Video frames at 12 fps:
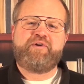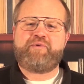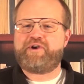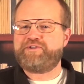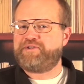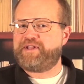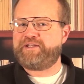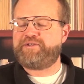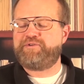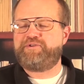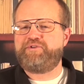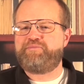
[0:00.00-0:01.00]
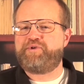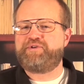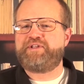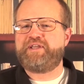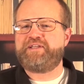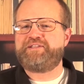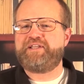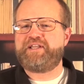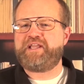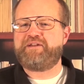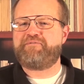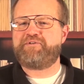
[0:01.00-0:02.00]
We also like to include birthdays and
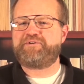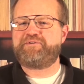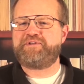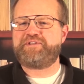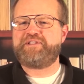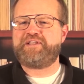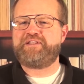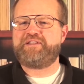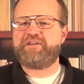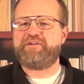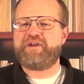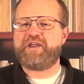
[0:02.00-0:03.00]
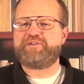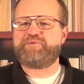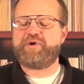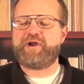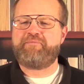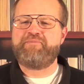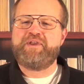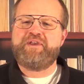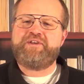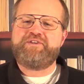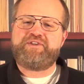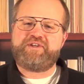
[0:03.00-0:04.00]
anniversaries in there as well,
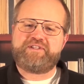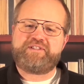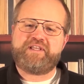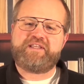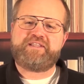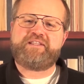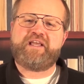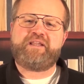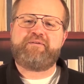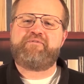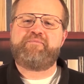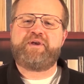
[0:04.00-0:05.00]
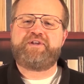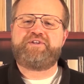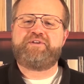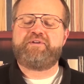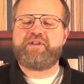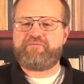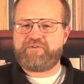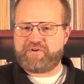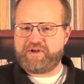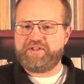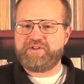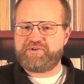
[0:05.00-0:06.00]
so you can send us that information. If
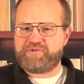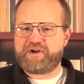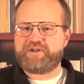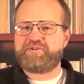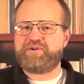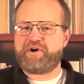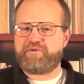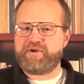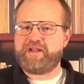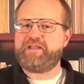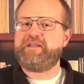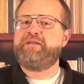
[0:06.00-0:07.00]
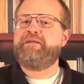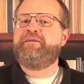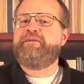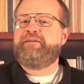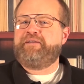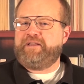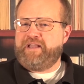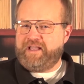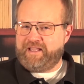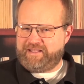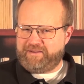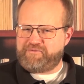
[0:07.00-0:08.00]
you're in the directory already,
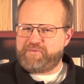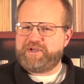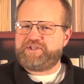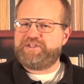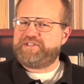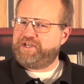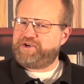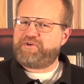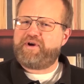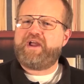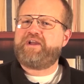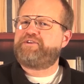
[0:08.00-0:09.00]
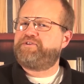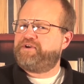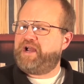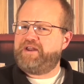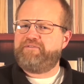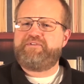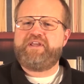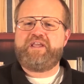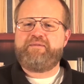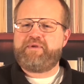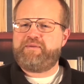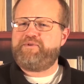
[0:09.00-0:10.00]
and the information is incorrect or out of
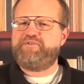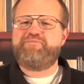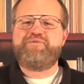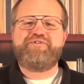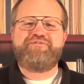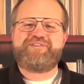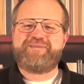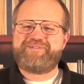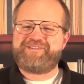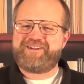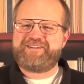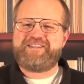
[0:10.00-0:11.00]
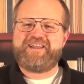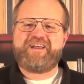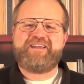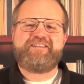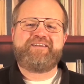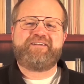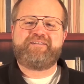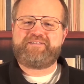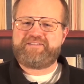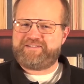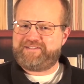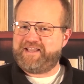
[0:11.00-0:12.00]
date, maybe you've moved, something like that, uh,
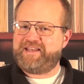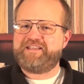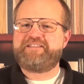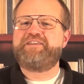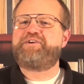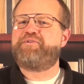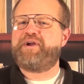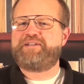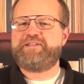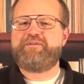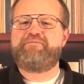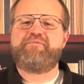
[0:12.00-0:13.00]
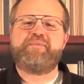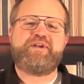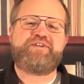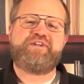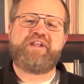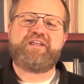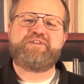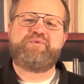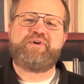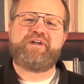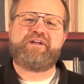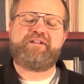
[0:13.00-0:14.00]
send us the correct information as
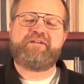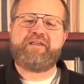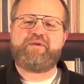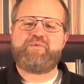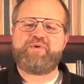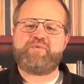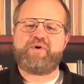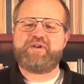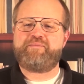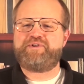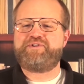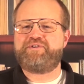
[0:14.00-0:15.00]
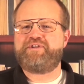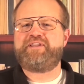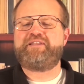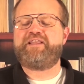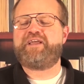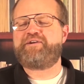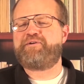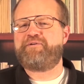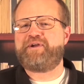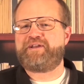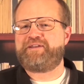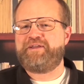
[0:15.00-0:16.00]
well, and we want to be sure to get that
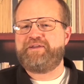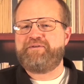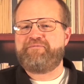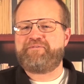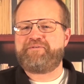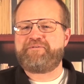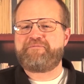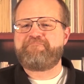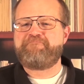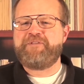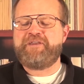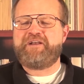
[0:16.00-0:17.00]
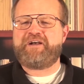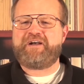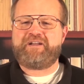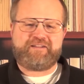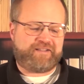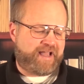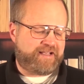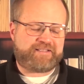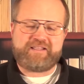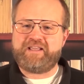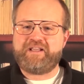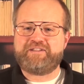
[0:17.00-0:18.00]
correct for you. Uh,
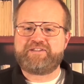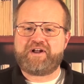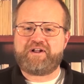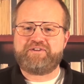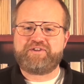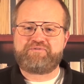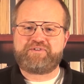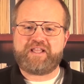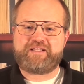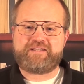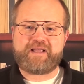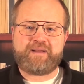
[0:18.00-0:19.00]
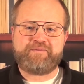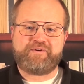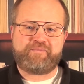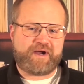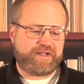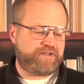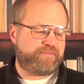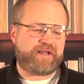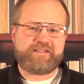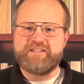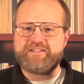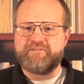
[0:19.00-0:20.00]
last thing is I'll just take the time to remind you
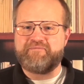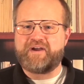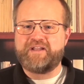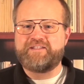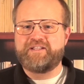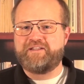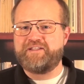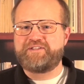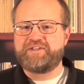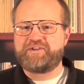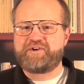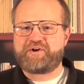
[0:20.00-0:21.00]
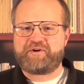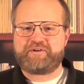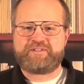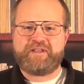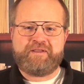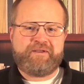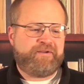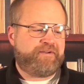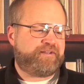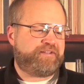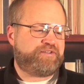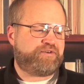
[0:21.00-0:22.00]
about these Invite to Listen cards.
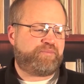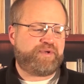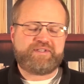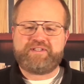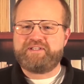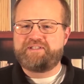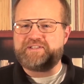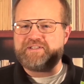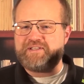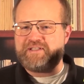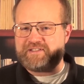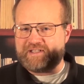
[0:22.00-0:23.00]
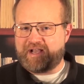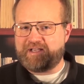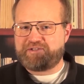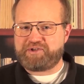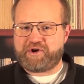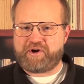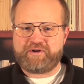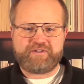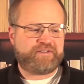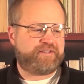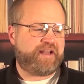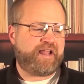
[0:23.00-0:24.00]
Uh, these are business size
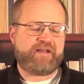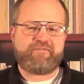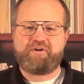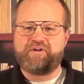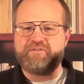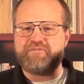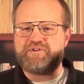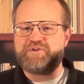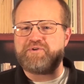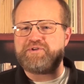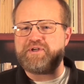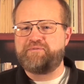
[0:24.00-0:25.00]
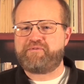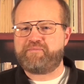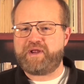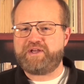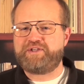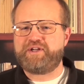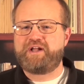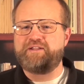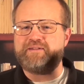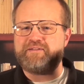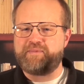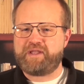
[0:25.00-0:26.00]
cards that have all of the church information on
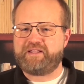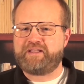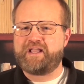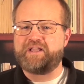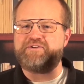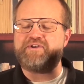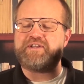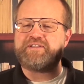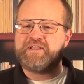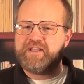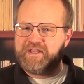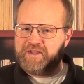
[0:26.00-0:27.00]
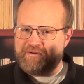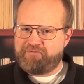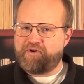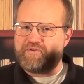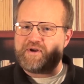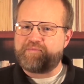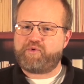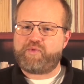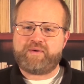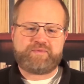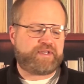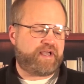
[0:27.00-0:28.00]
them, the mailing address, phone number,
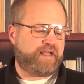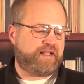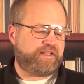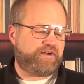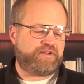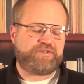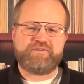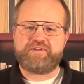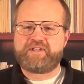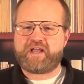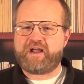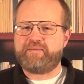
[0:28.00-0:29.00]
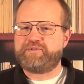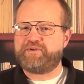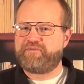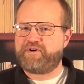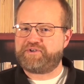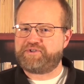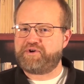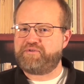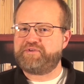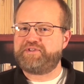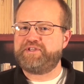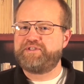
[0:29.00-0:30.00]
website, and then also the times of our
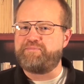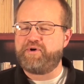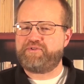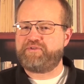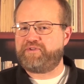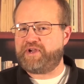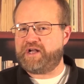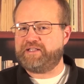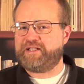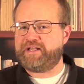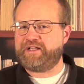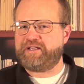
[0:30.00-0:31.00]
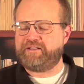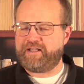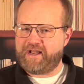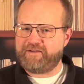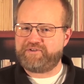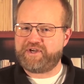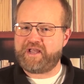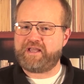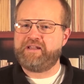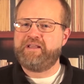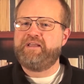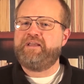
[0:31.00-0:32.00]
services, both of the online live
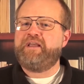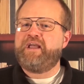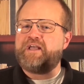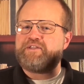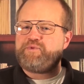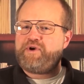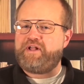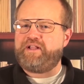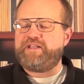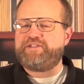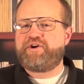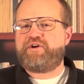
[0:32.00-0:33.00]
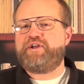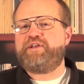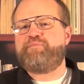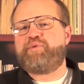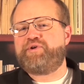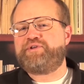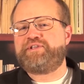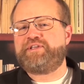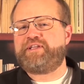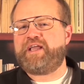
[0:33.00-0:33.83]
chat as well as our in-person